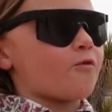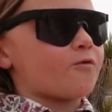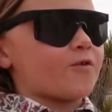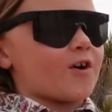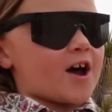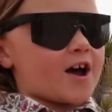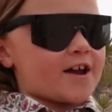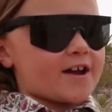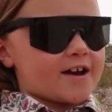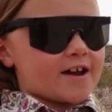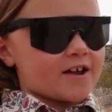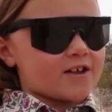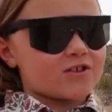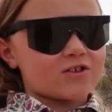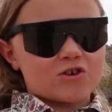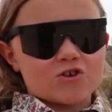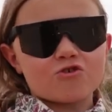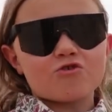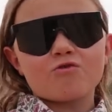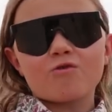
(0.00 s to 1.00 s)
fun
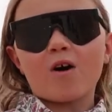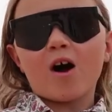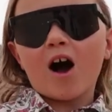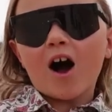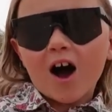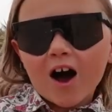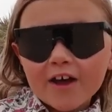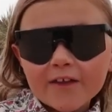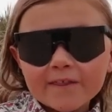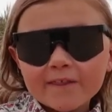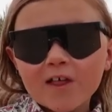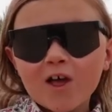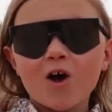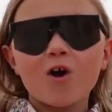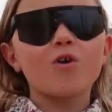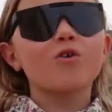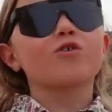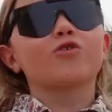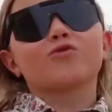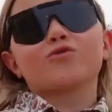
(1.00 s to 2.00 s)
to
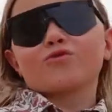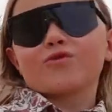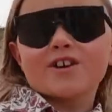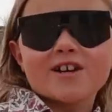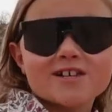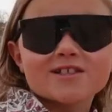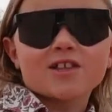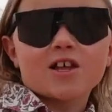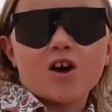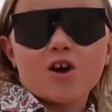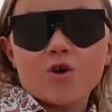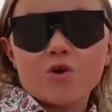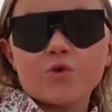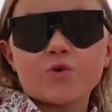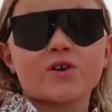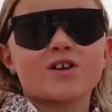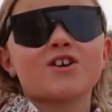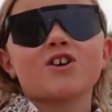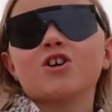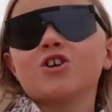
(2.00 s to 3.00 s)
unload,
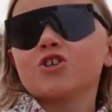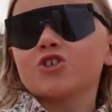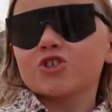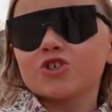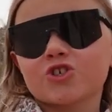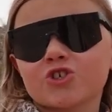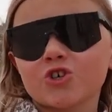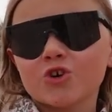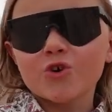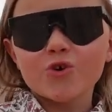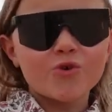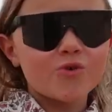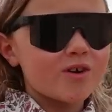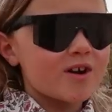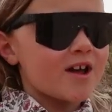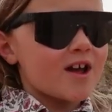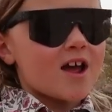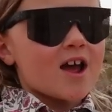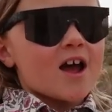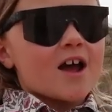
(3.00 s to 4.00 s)
reload, shoot.
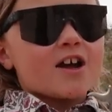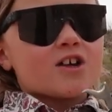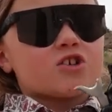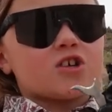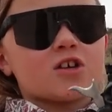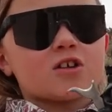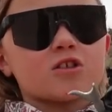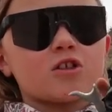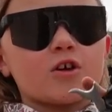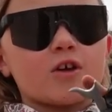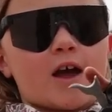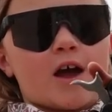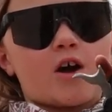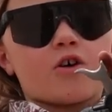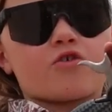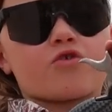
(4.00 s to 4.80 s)
Just look how